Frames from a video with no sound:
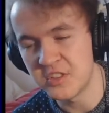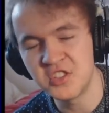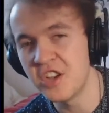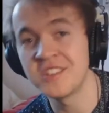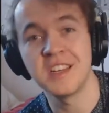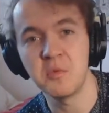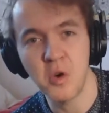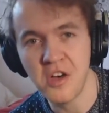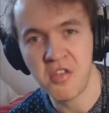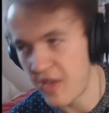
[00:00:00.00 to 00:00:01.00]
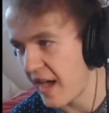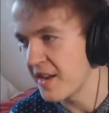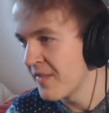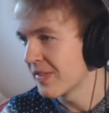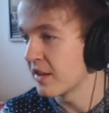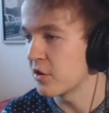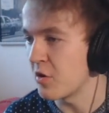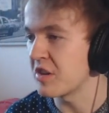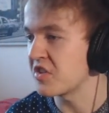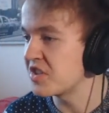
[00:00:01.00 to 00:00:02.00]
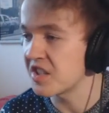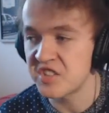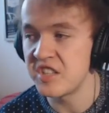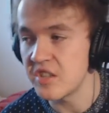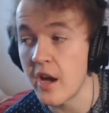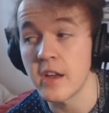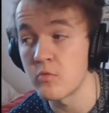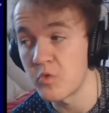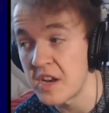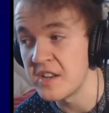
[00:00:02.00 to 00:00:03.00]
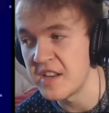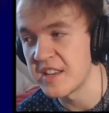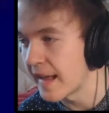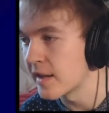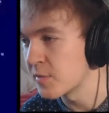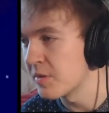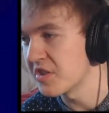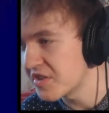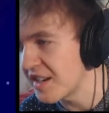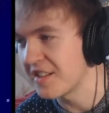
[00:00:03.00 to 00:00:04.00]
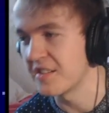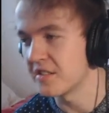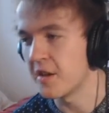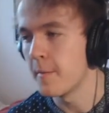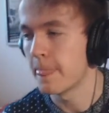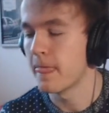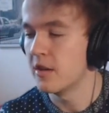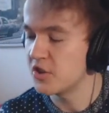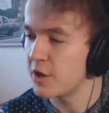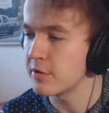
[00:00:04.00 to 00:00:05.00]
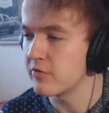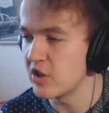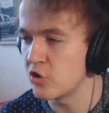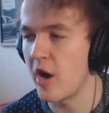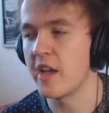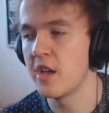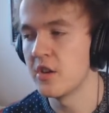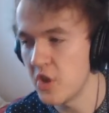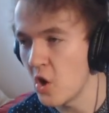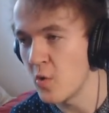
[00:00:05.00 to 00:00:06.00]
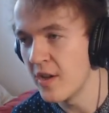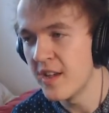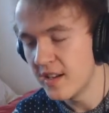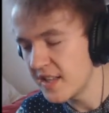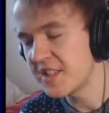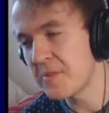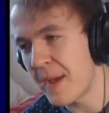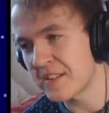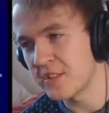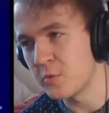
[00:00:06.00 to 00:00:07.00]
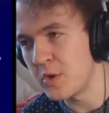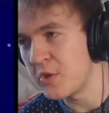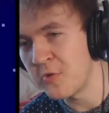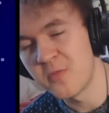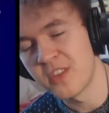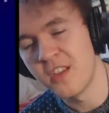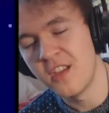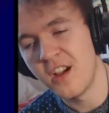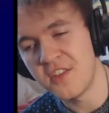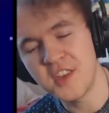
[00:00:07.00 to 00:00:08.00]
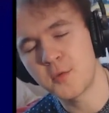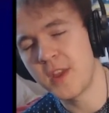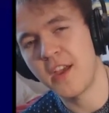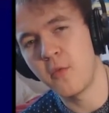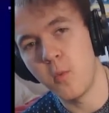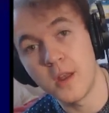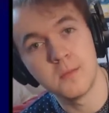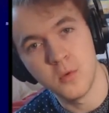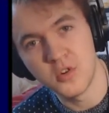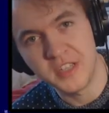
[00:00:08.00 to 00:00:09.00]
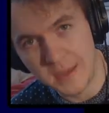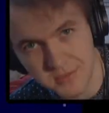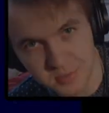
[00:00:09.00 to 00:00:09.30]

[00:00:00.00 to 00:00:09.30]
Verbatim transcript: was certainly worth that, going at 69 reindeer gallops per second. Shall we retry? No. Let's head back to the wheel I think we have one more game